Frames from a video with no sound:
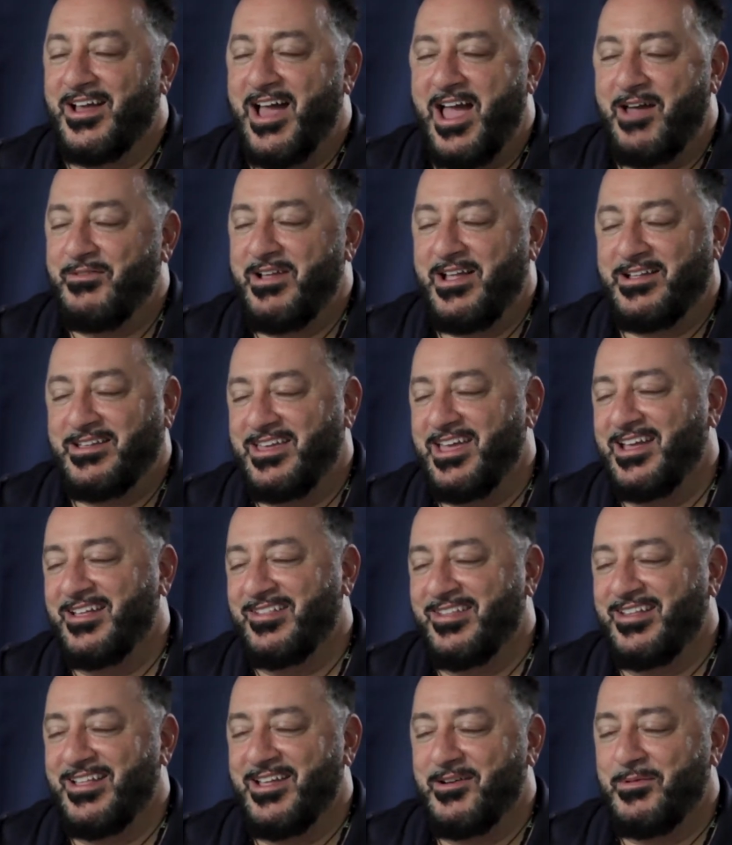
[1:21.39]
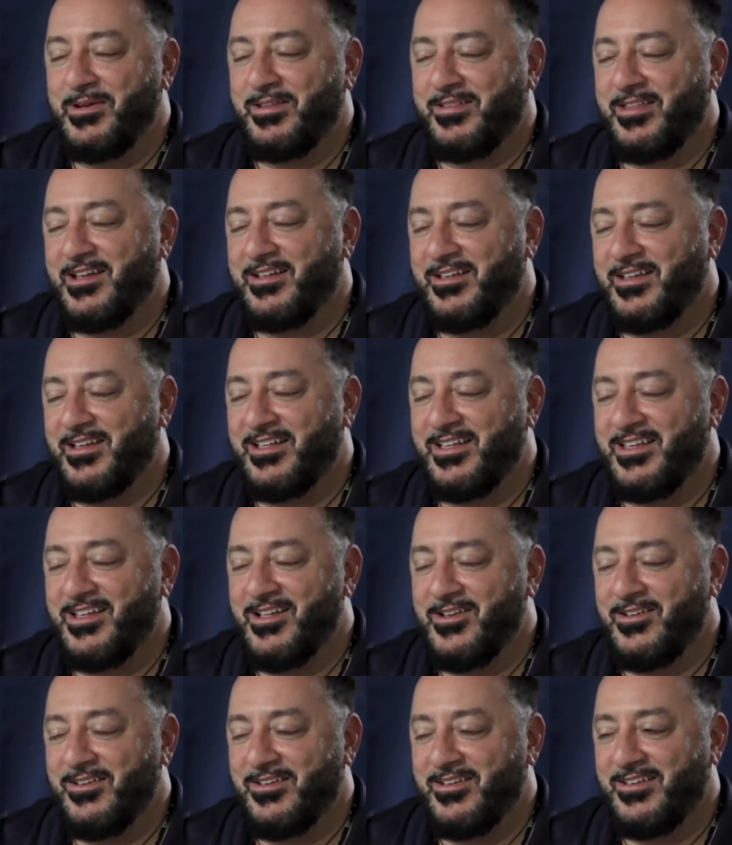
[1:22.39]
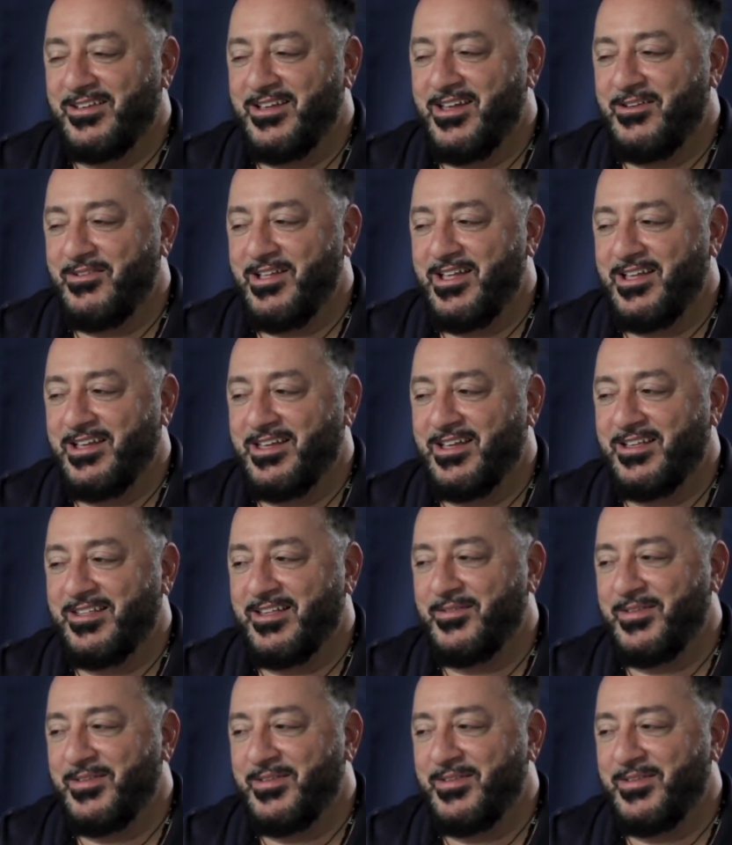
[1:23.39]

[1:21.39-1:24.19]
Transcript: I haven't had kids and everybody's like, you know, you haven't had kids.